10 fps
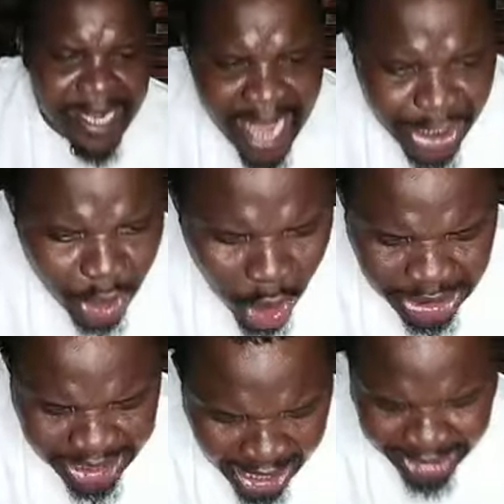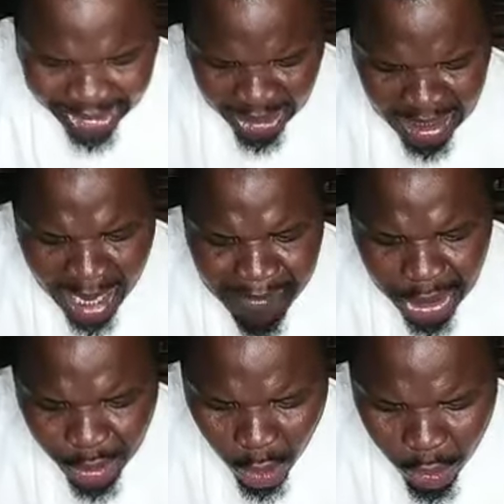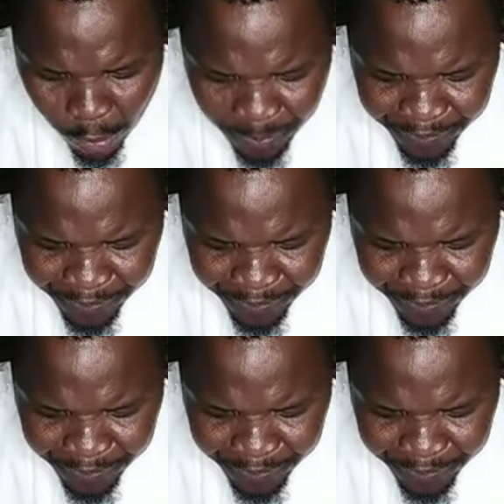natural death, let me show you.